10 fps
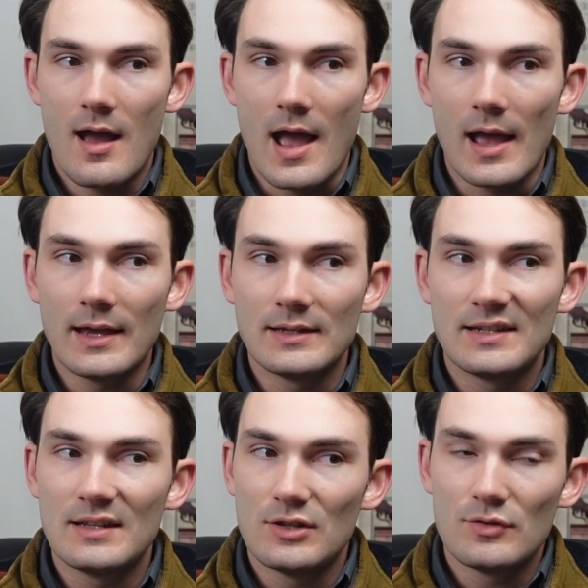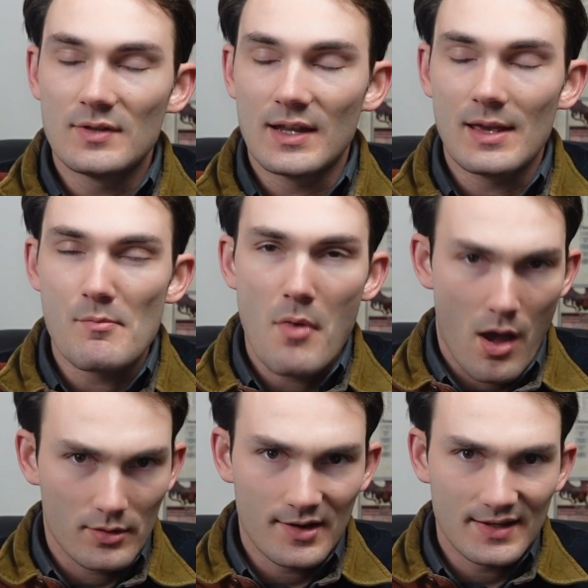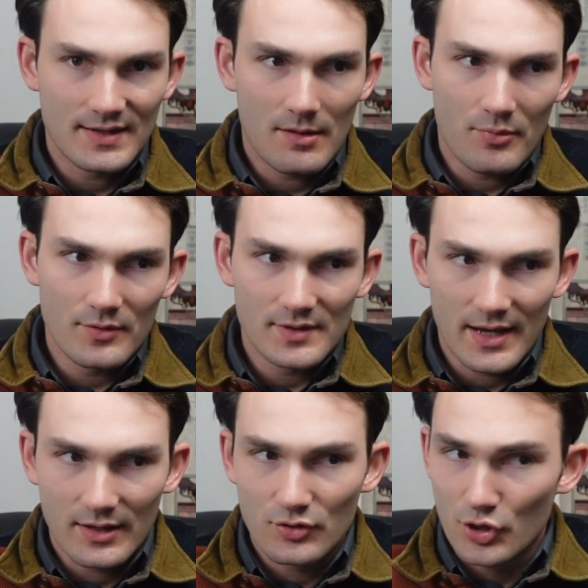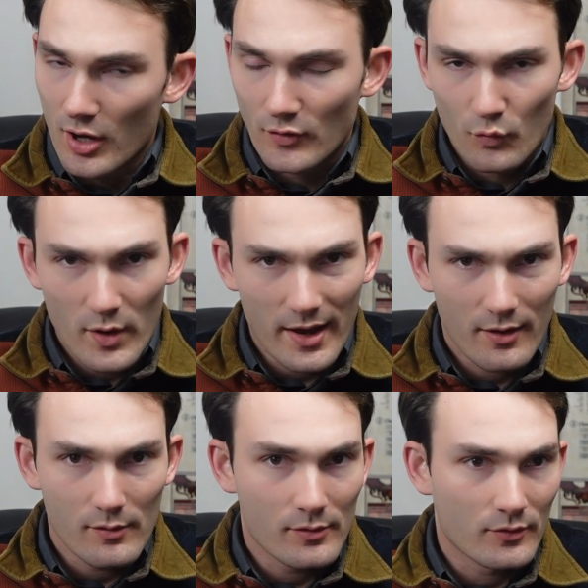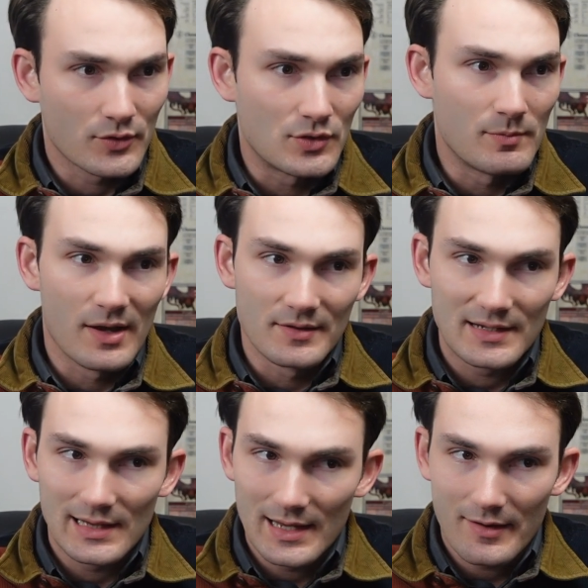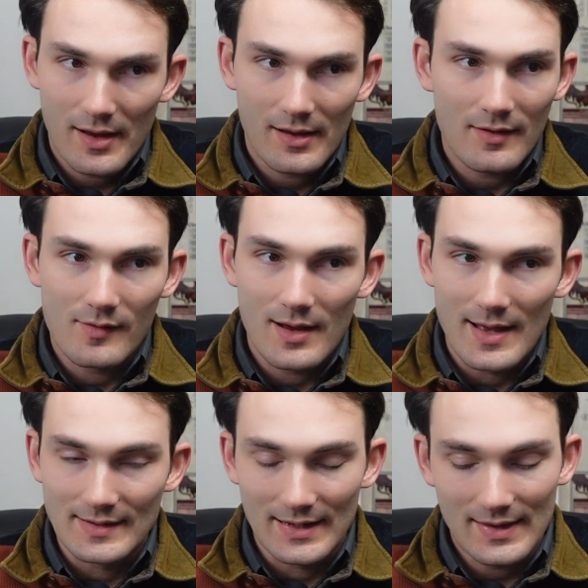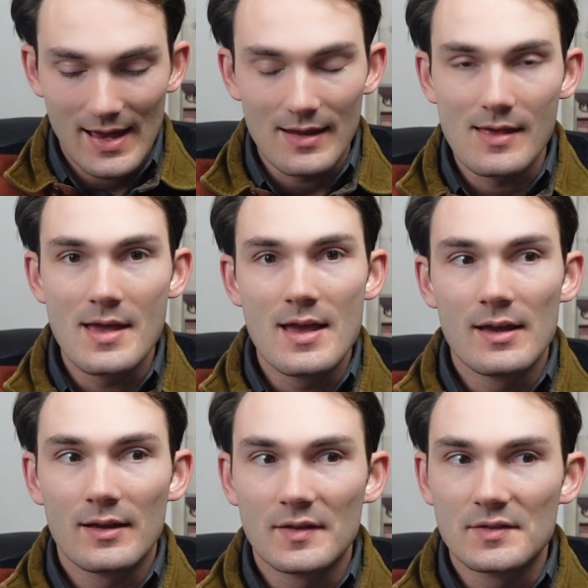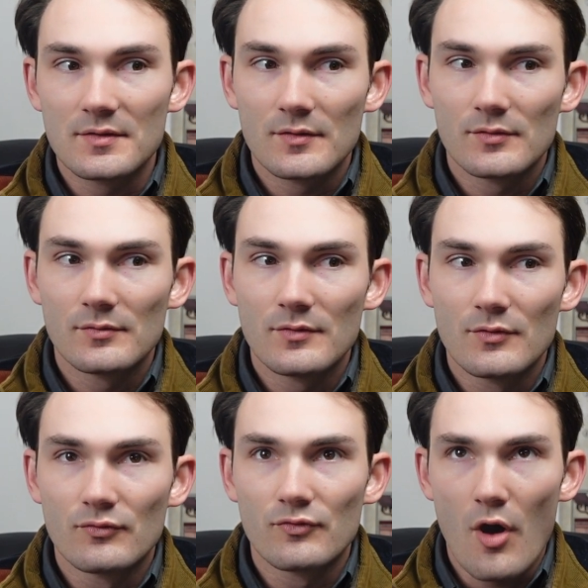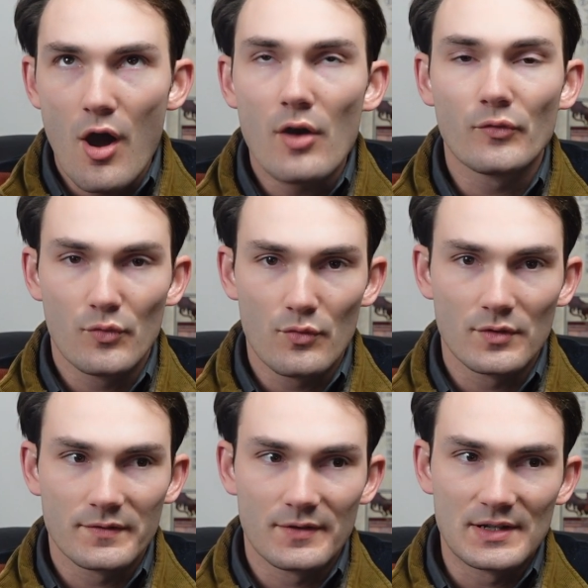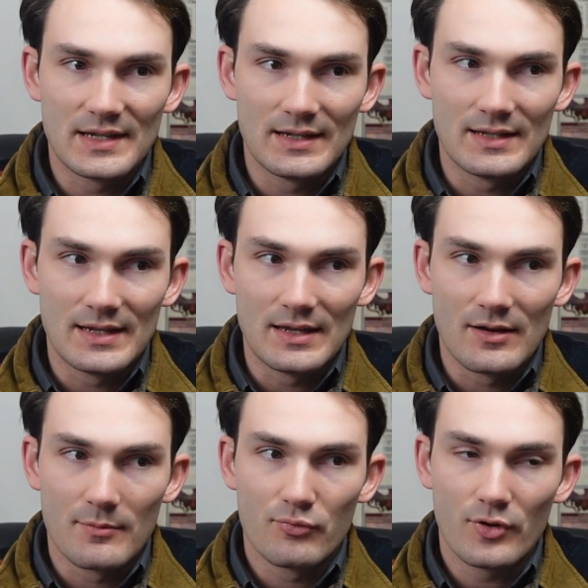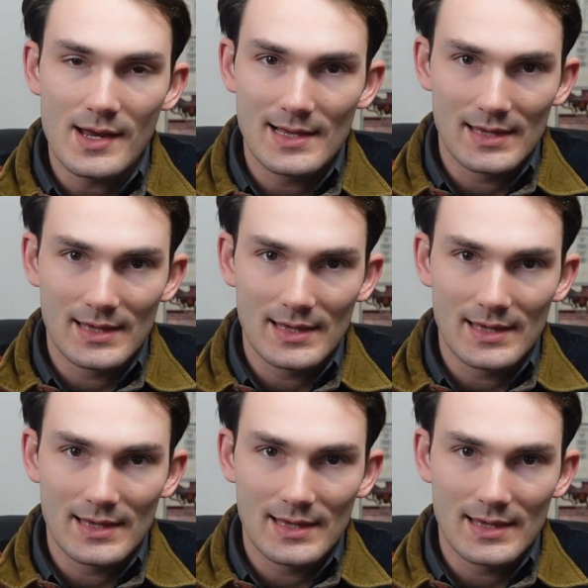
I didn't use any modern examples like John Wick or Christian Bale's Cleric or guys like that because the raw rules for D&D are pretty